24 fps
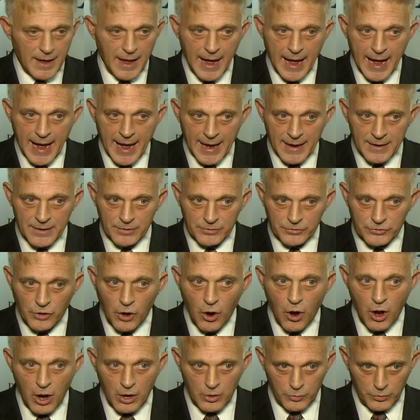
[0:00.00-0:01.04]
and
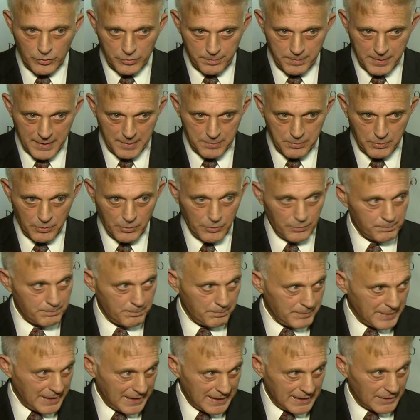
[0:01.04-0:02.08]
talk with people.
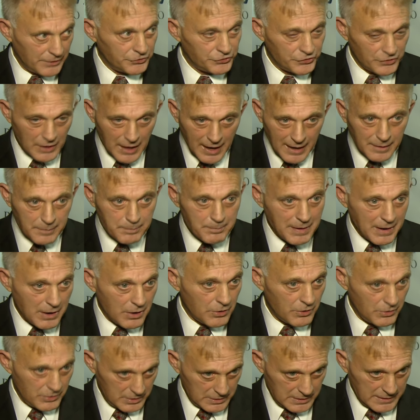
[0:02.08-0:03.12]
Meetings like
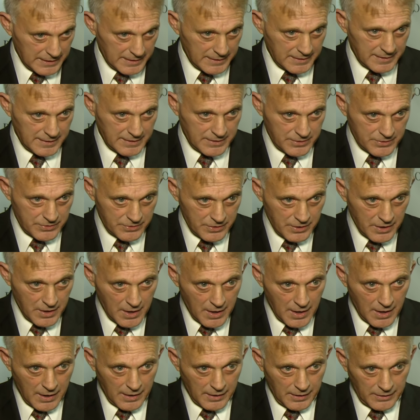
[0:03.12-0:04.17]
Beryl Elite here
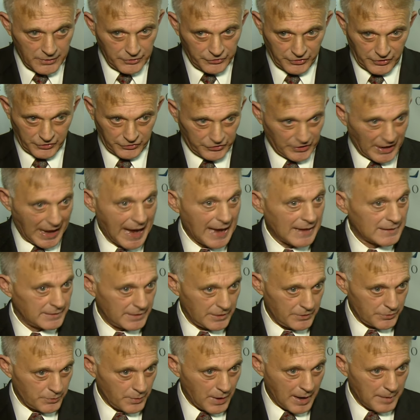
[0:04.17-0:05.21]
is
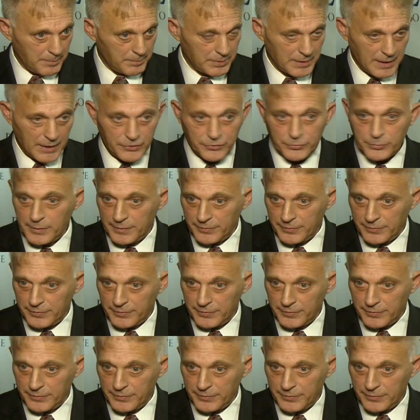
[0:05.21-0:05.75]
exactly the right place.